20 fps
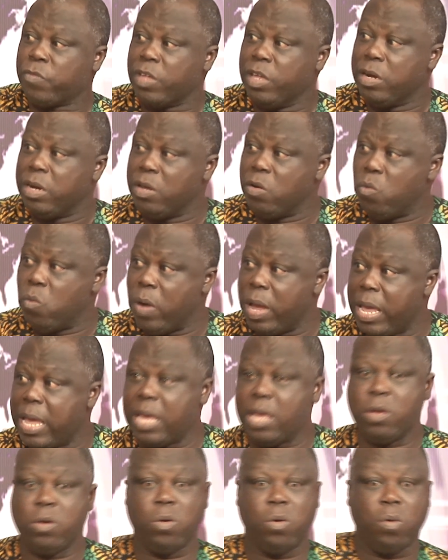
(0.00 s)
The way
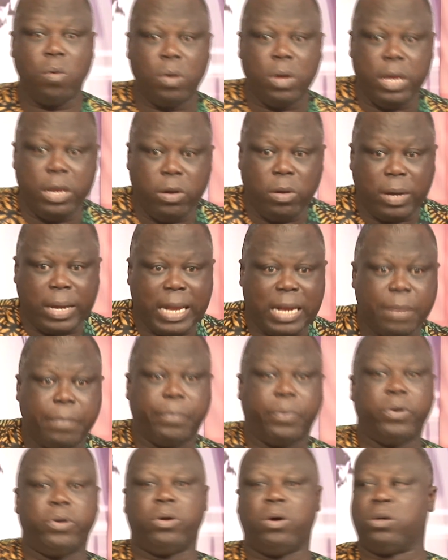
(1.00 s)
you get the
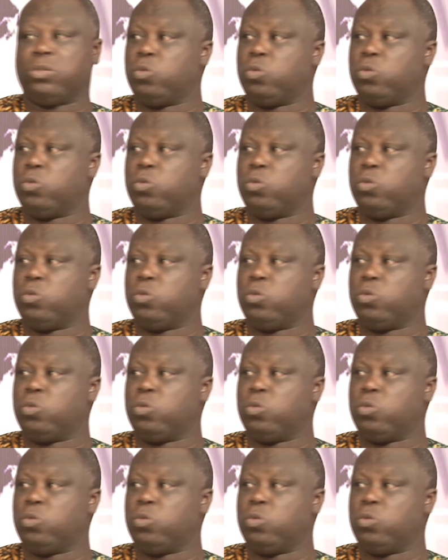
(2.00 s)
products,